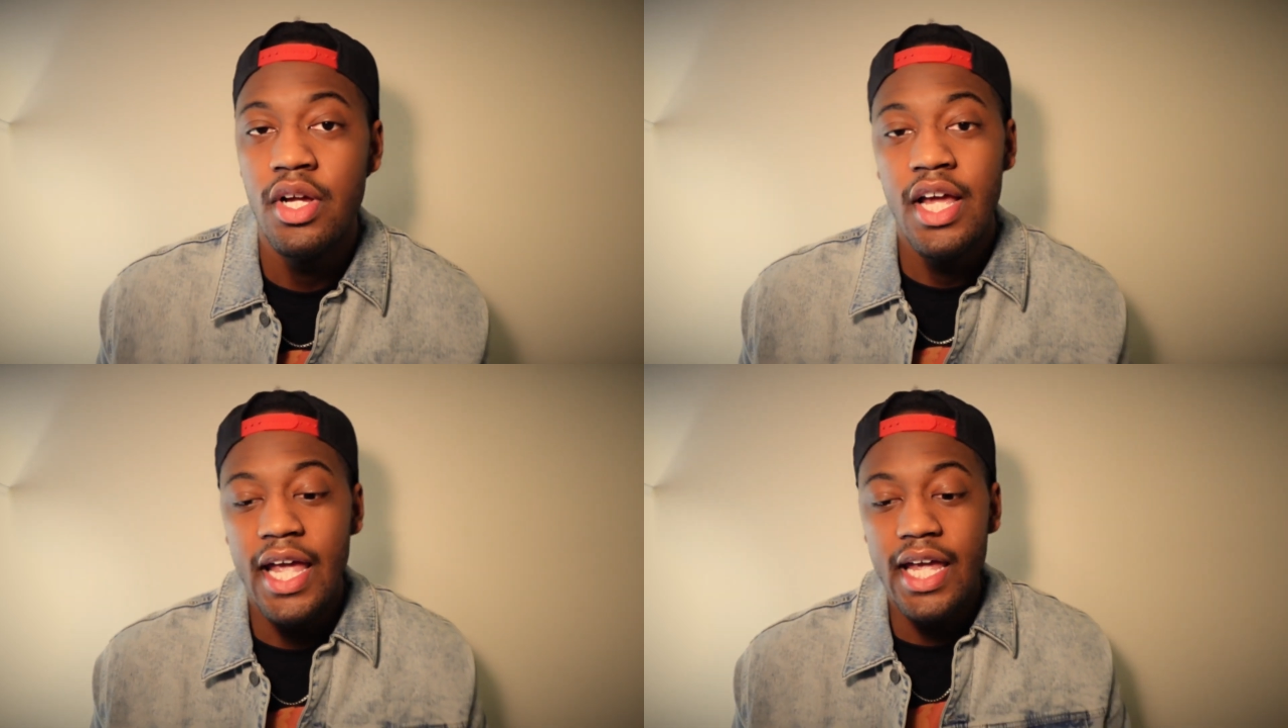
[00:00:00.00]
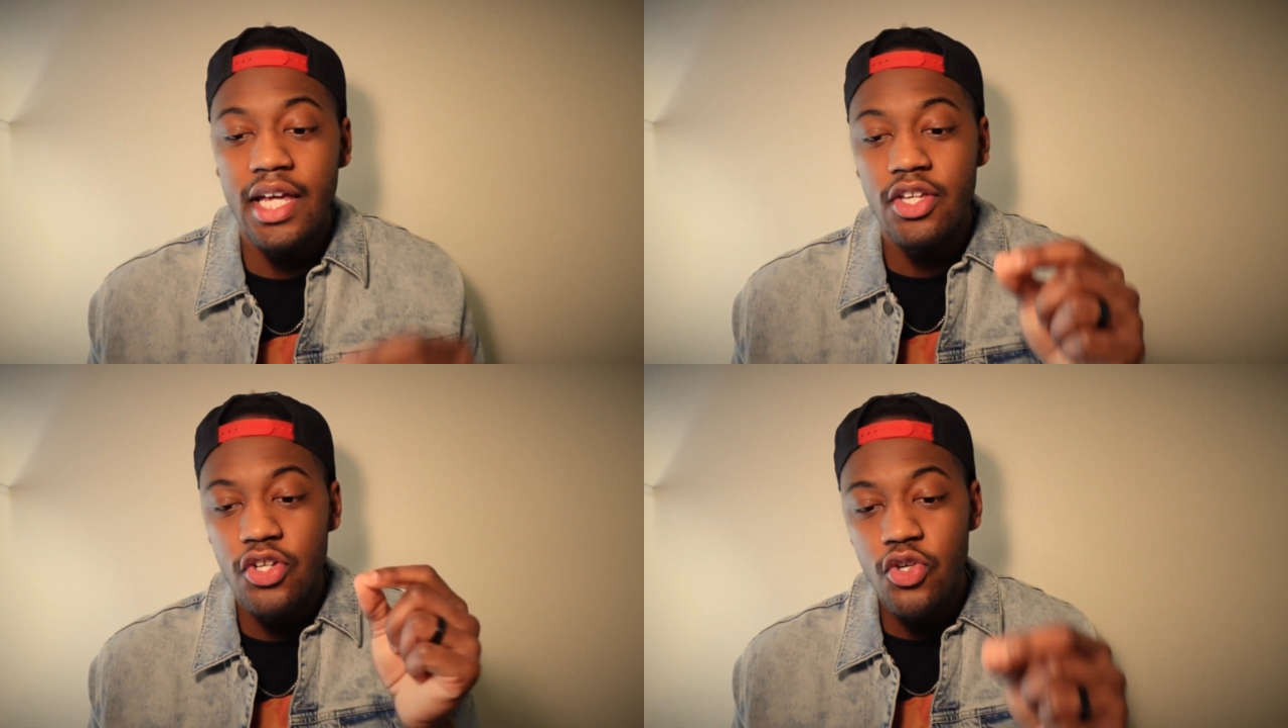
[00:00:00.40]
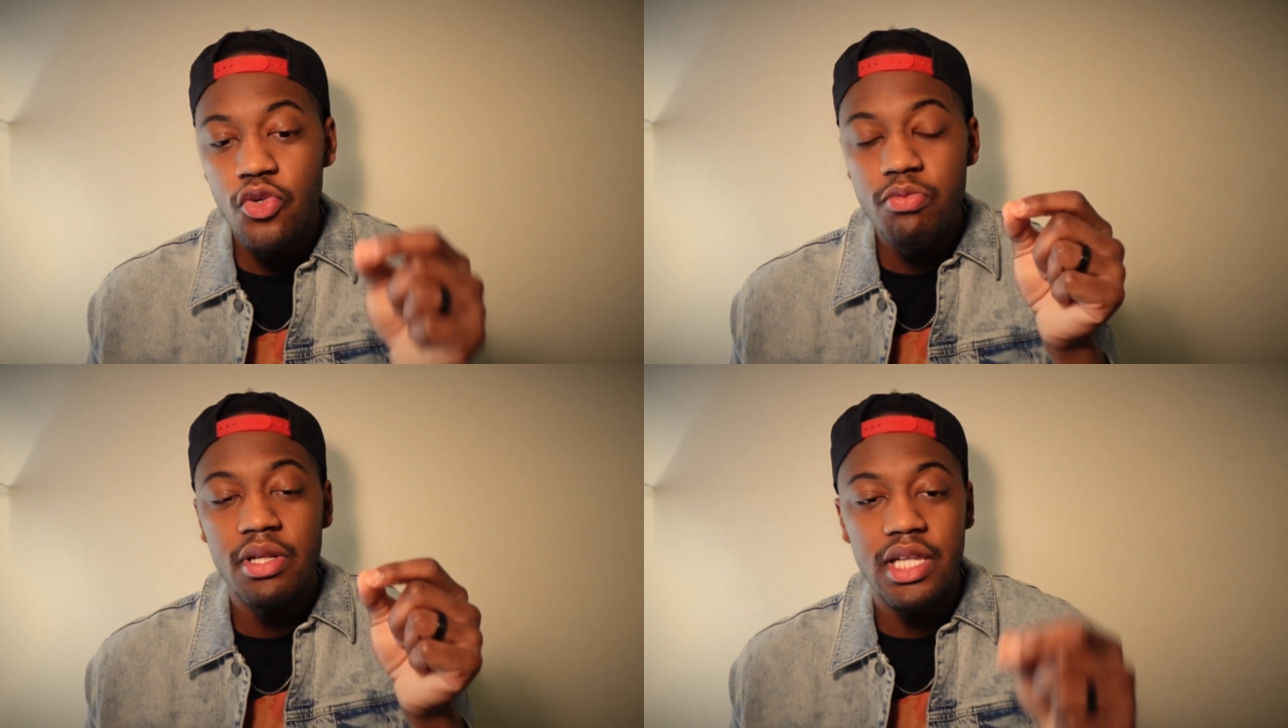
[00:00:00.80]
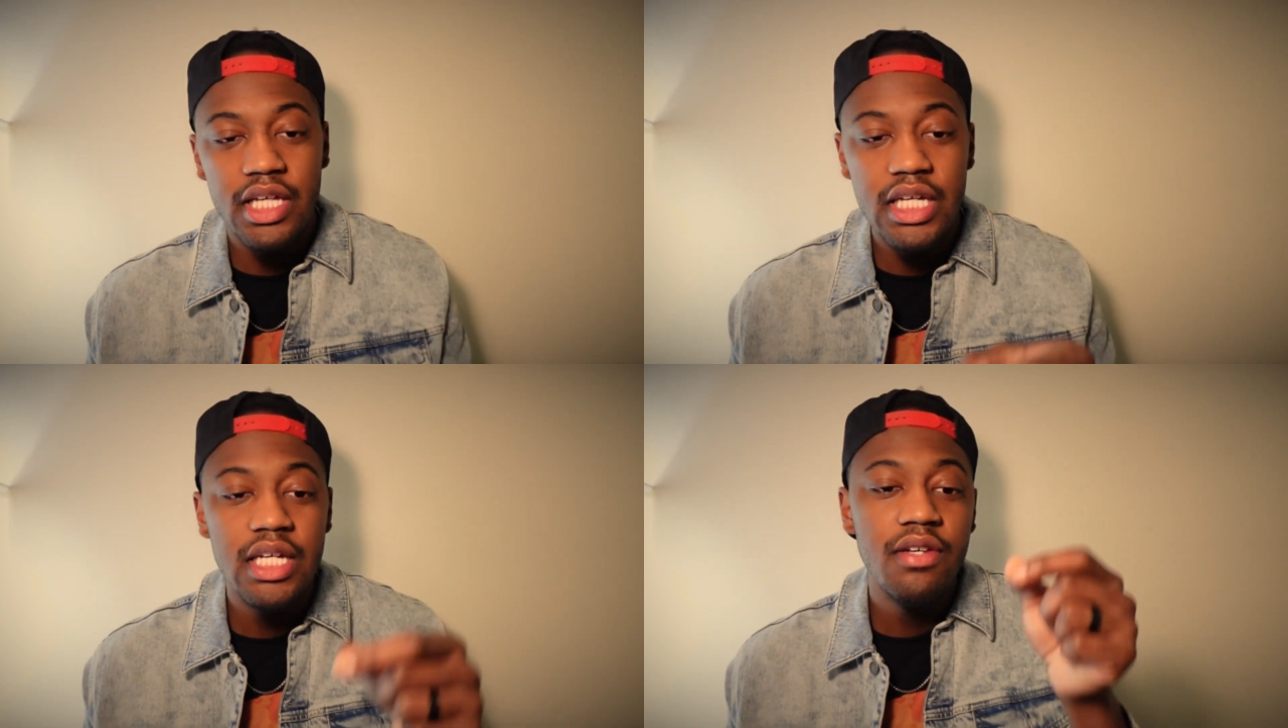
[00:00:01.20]
And you
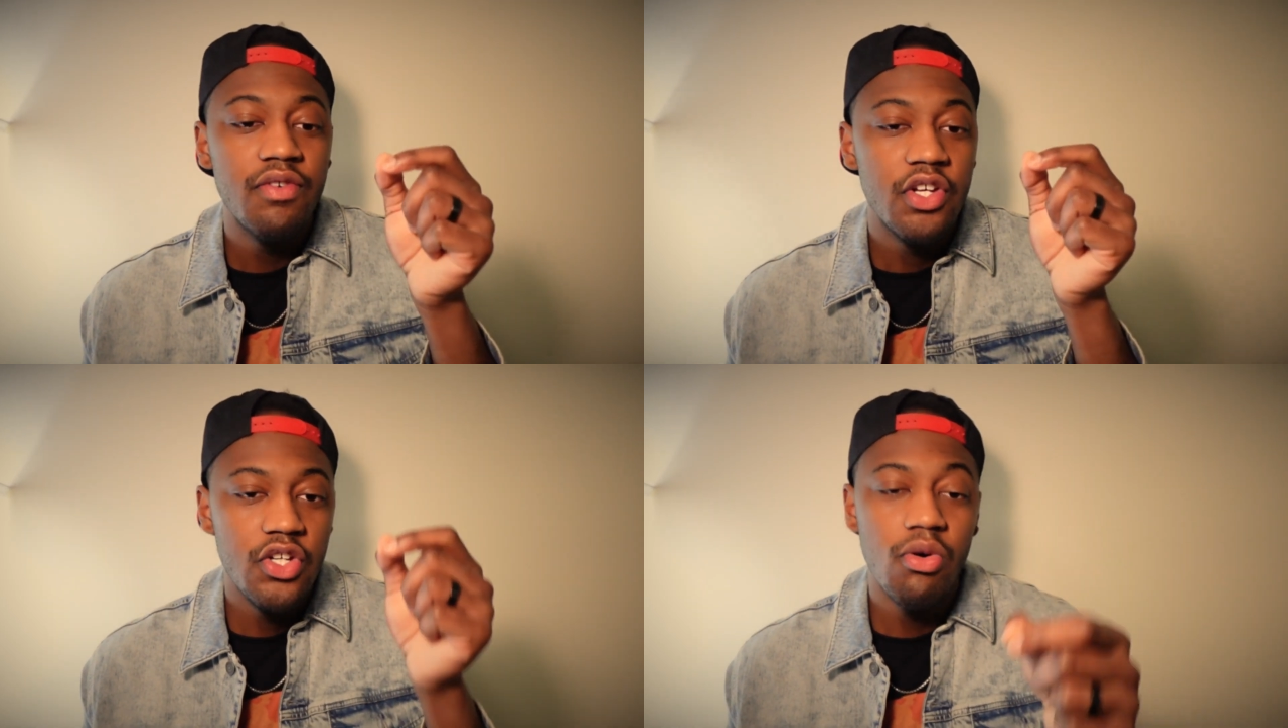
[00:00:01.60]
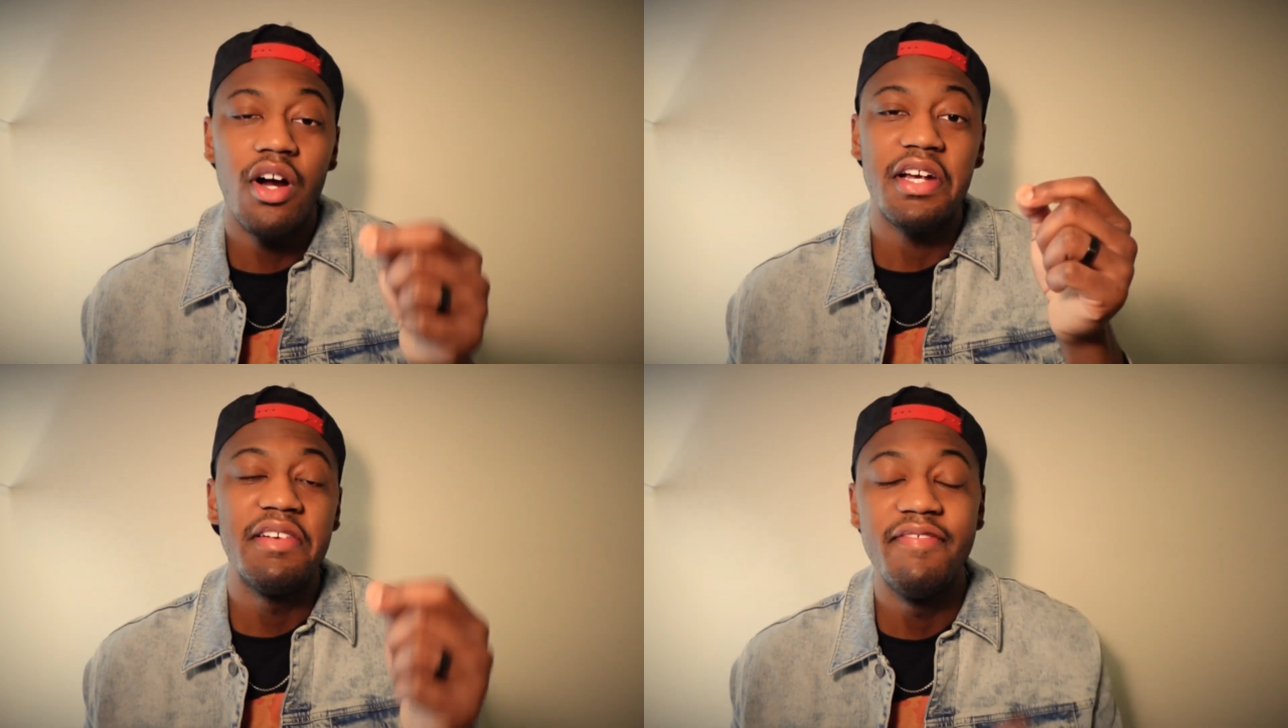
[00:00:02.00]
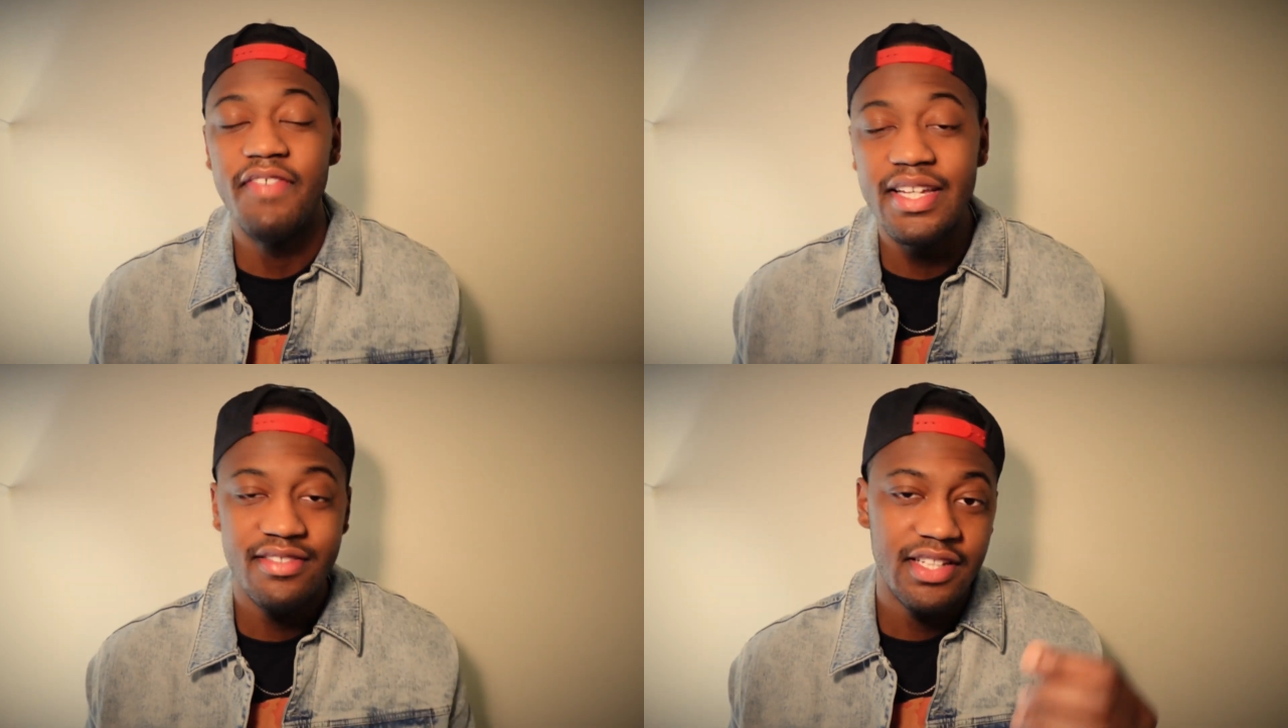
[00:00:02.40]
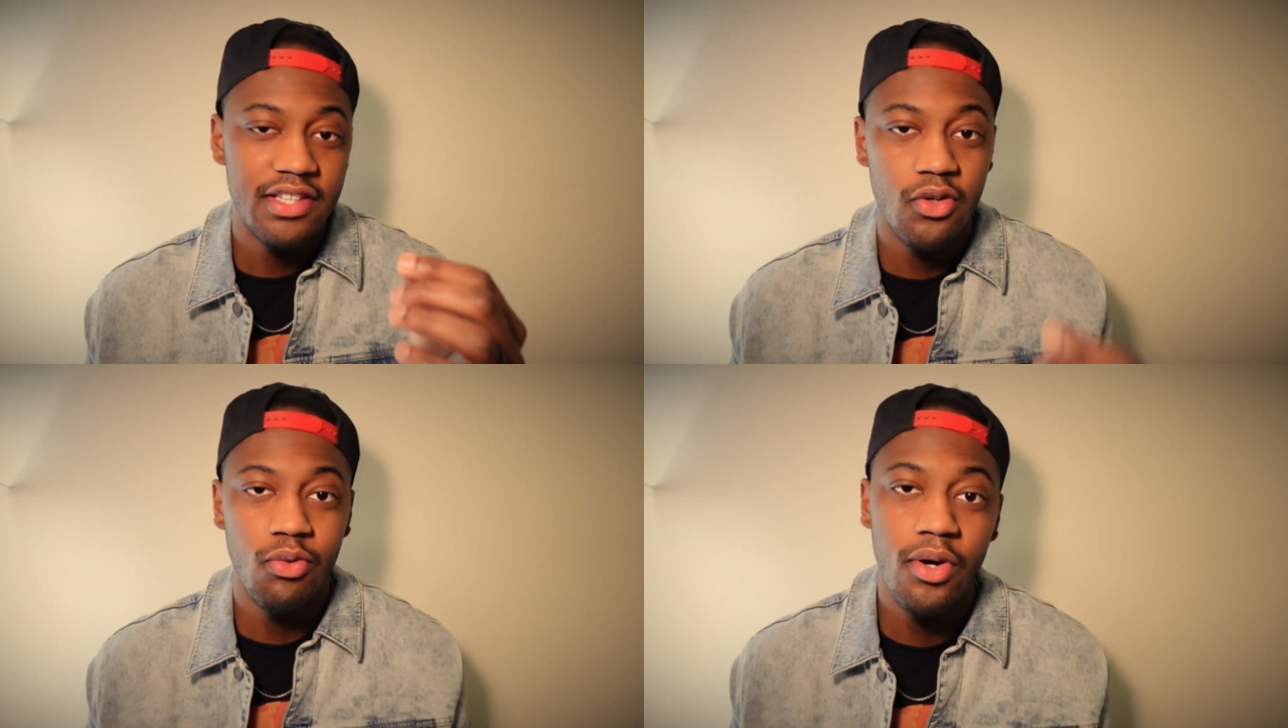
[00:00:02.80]
believe, you are convinced that the
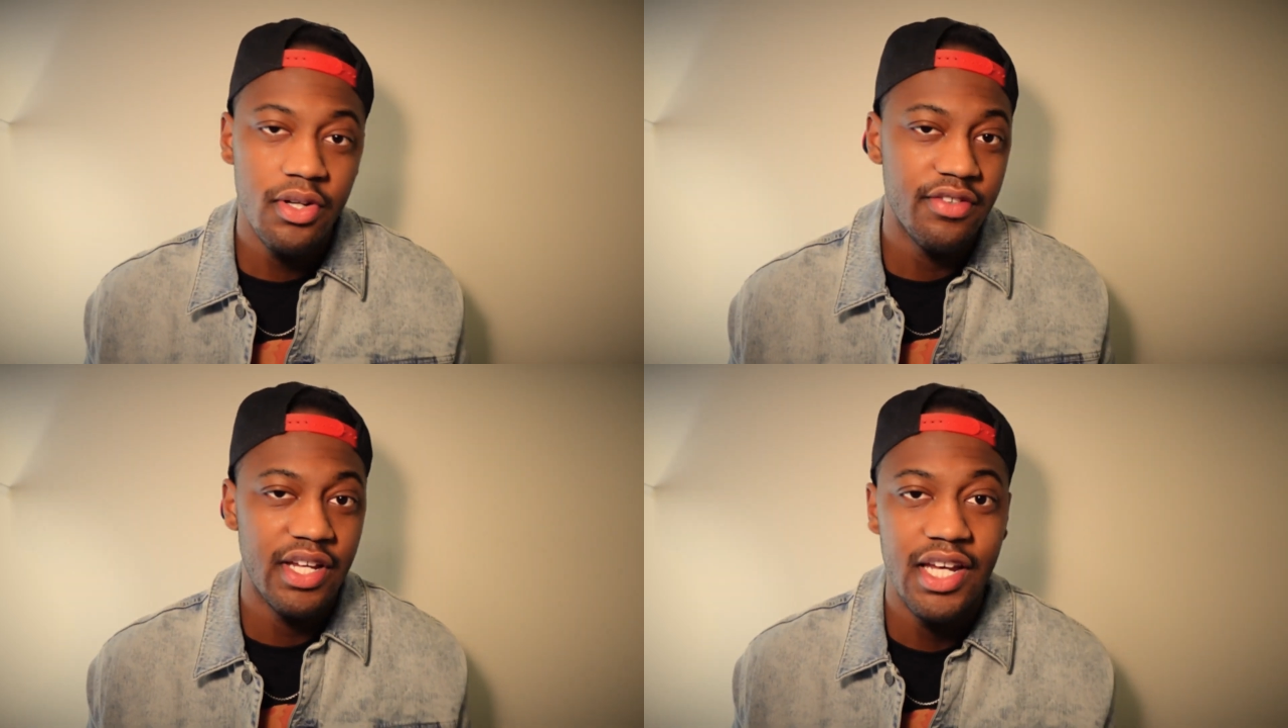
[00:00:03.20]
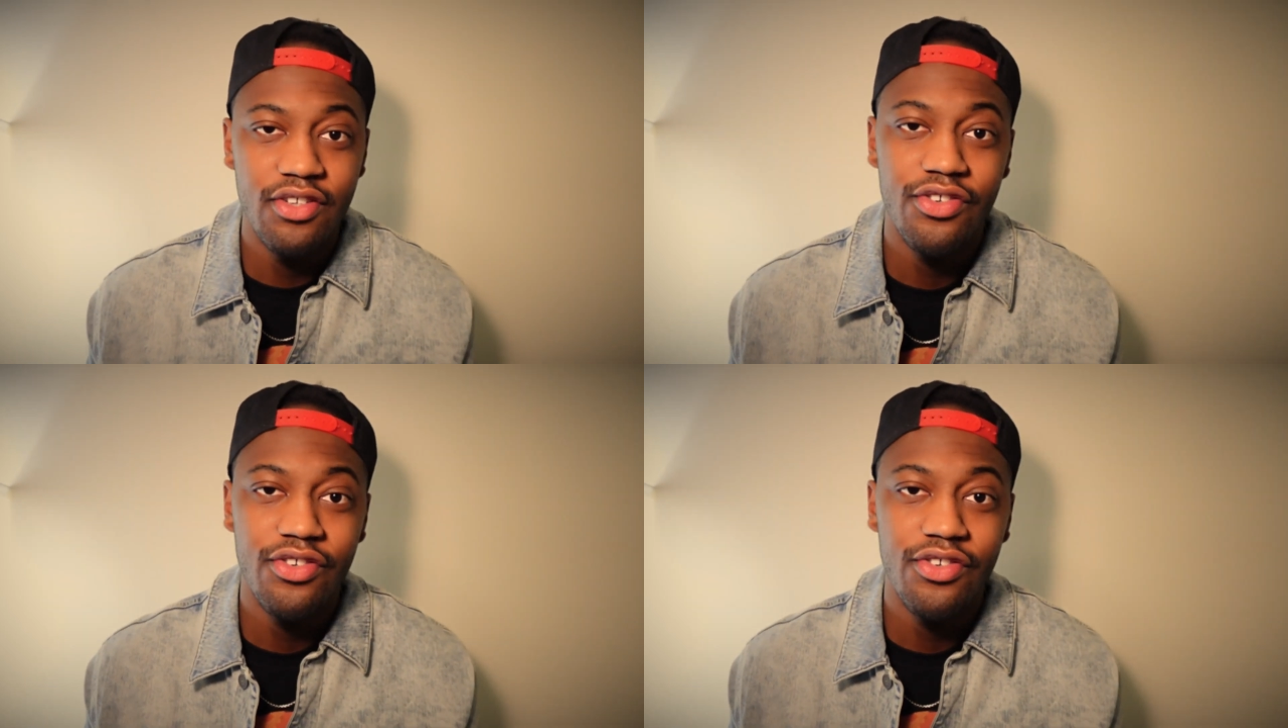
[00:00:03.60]
world is against you.